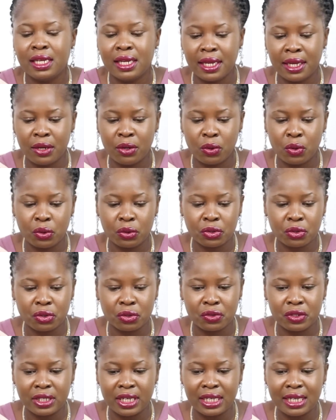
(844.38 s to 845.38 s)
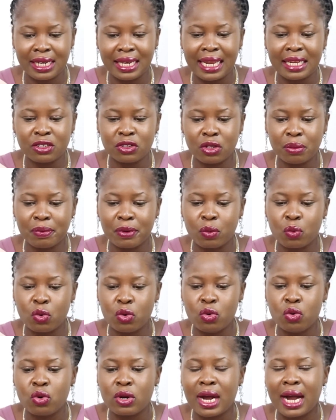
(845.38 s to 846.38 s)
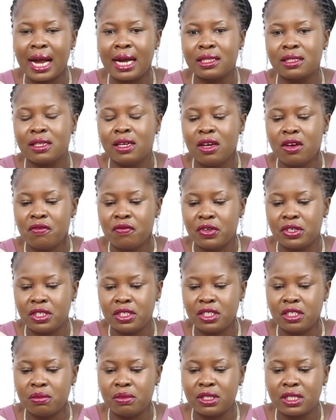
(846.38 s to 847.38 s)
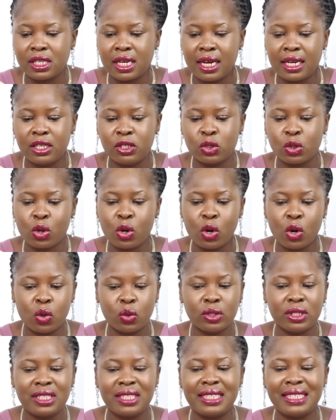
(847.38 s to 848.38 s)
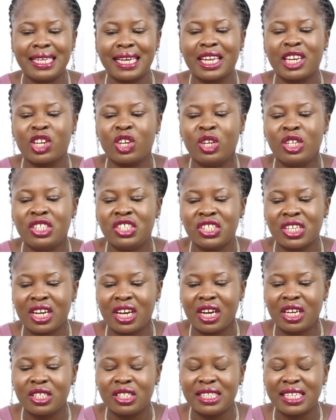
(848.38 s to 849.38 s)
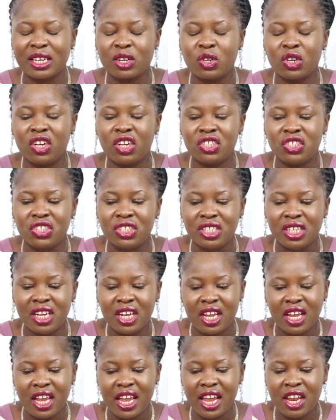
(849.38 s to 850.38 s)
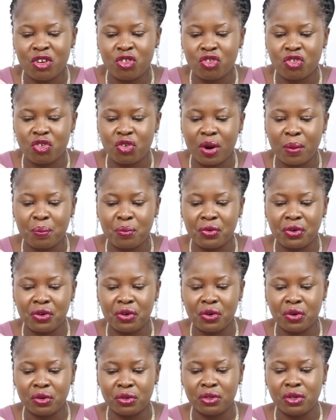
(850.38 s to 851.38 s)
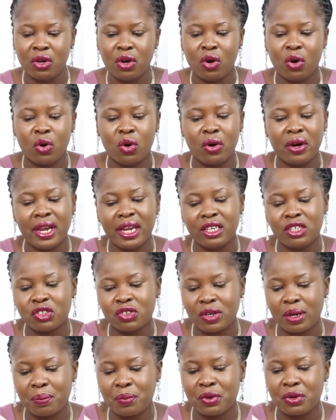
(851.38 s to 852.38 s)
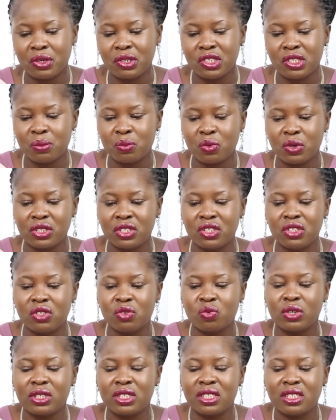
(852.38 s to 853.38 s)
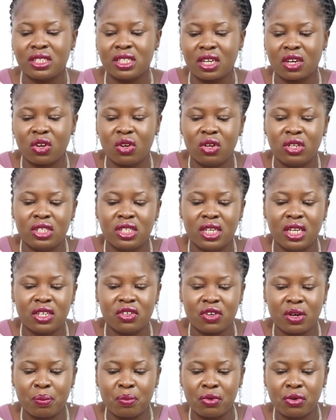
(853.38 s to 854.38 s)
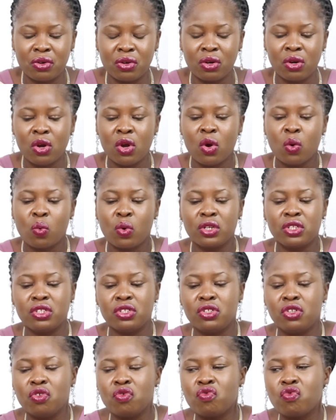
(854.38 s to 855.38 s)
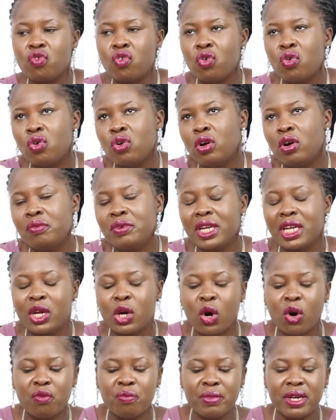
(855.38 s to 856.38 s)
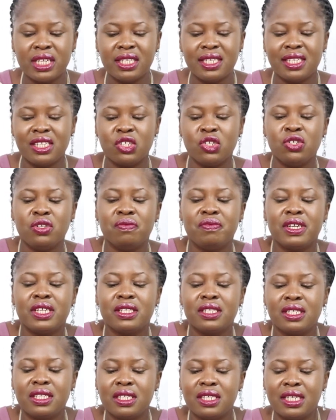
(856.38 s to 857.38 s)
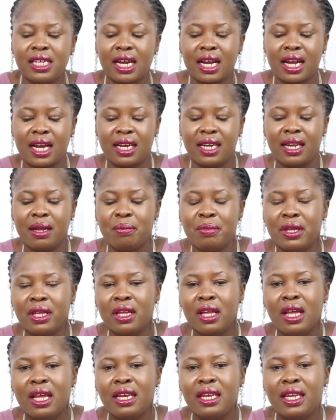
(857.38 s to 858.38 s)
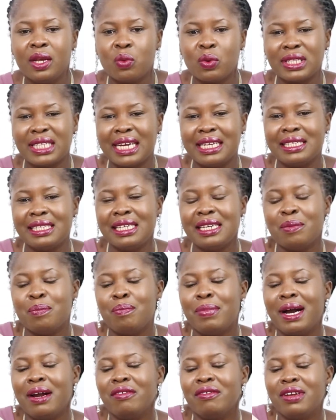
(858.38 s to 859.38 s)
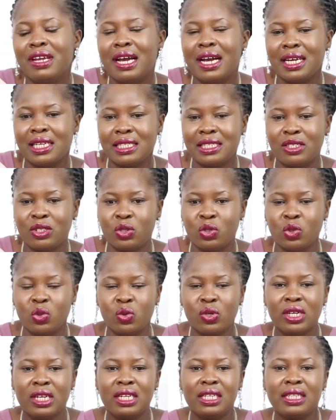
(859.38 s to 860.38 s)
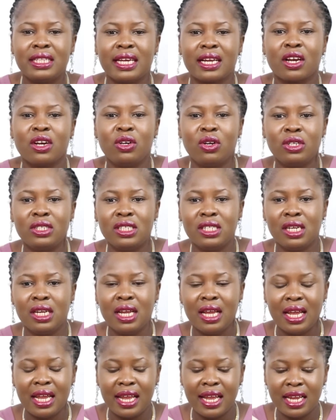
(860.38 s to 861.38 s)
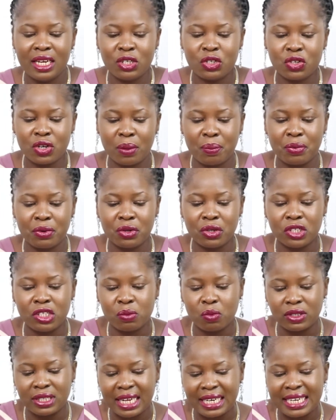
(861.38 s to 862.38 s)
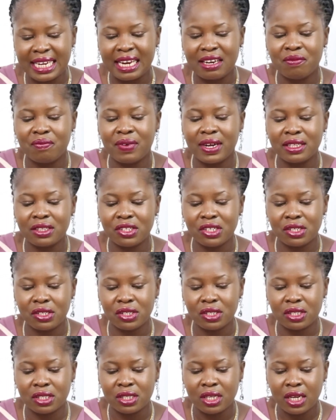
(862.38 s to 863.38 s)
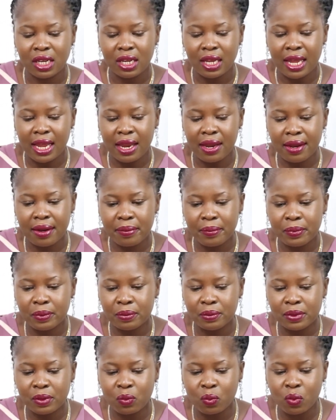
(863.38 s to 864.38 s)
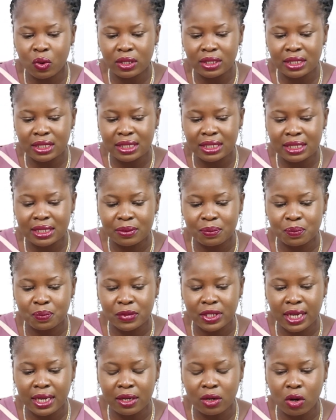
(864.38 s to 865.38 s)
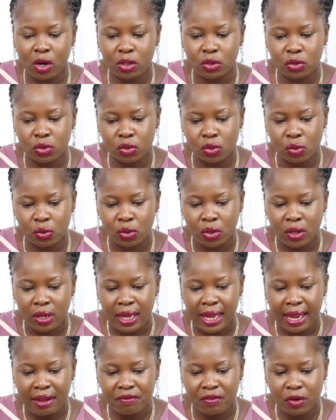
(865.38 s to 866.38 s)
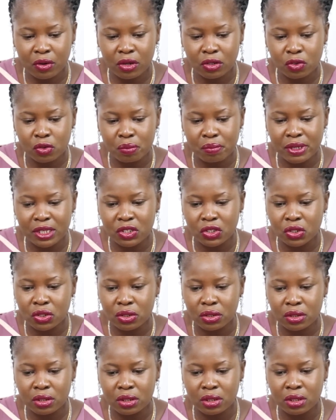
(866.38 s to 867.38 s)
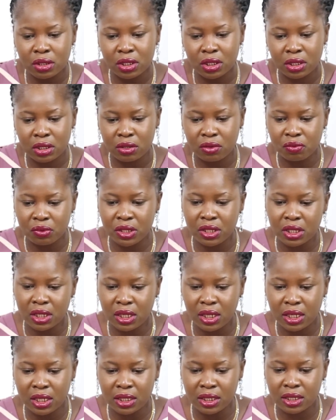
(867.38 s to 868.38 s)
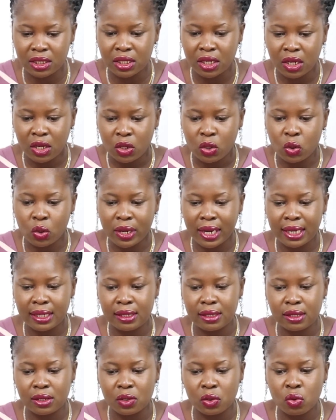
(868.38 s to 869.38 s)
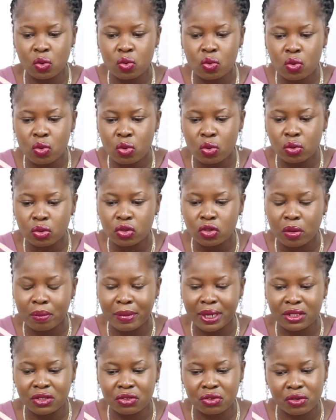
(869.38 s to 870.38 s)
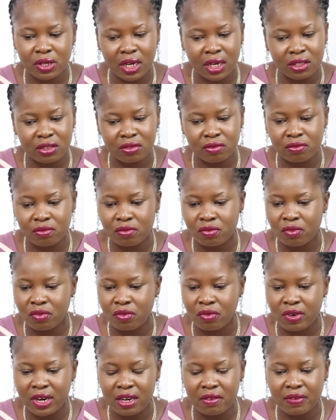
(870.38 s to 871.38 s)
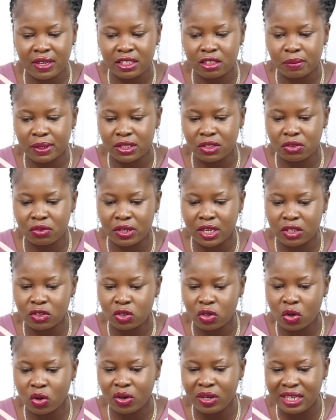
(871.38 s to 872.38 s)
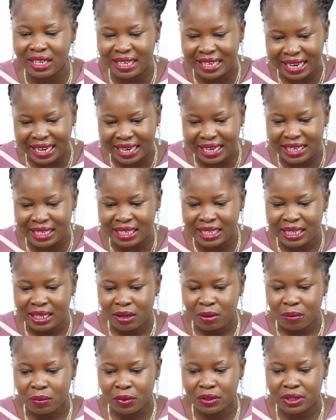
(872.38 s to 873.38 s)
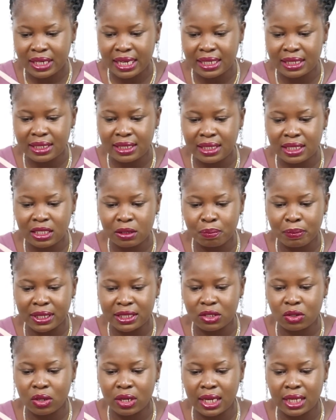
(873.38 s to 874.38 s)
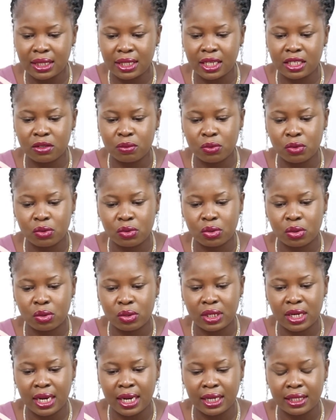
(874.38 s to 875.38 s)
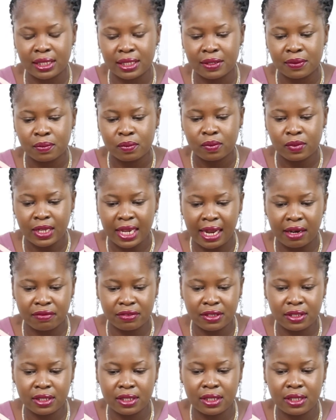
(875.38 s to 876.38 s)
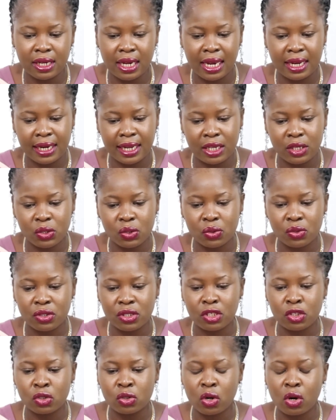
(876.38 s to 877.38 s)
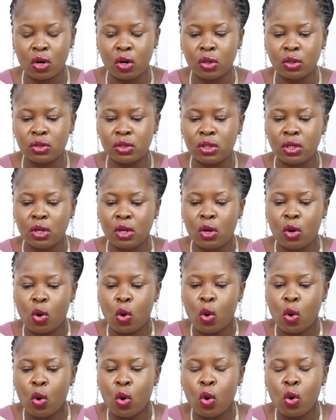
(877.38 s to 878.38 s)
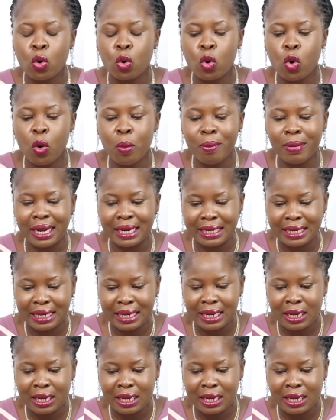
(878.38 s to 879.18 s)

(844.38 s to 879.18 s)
in those countries. Then the last topic we'll look at for this semester is called technology entrepreneur or entrepreneurship. What is technology entrepreneur? What is the role of the government, the university, the academic? Then what are the barriers to technology entrepreneurship? What are the advantages? Then also, I forgot to mention the reading list. You can Google some materials, relevant materials online, but there is this particular textbook that I've seen and I use. It's called Ogoman